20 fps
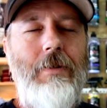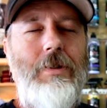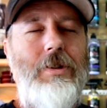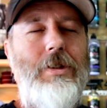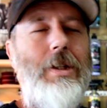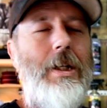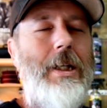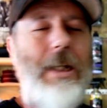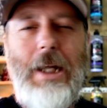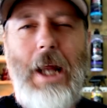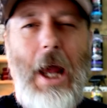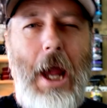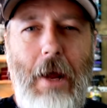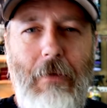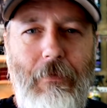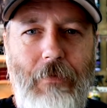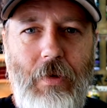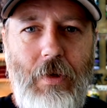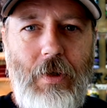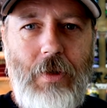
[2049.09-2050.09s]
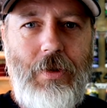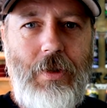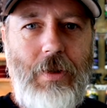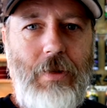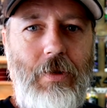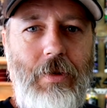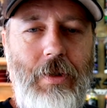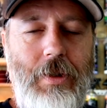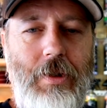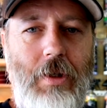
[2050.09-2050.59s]
sneaking adverts and
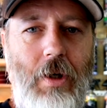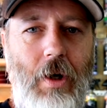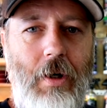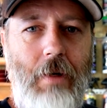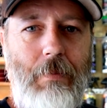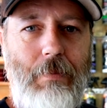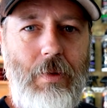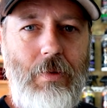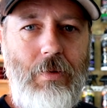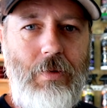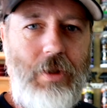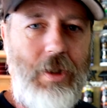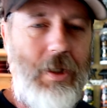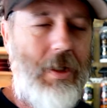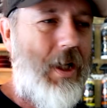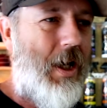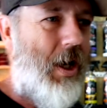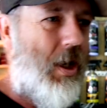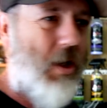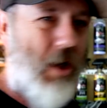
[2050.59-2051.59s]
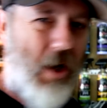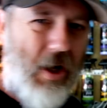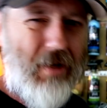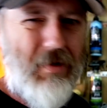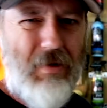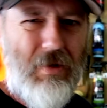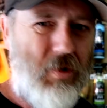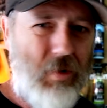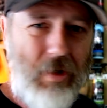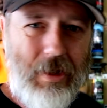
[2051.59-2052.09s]
all this kind of bullshit. I
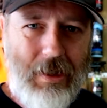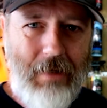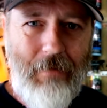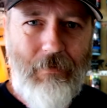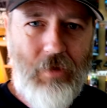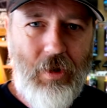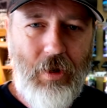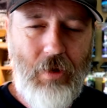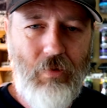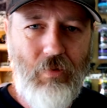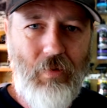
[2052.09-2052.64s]
could give two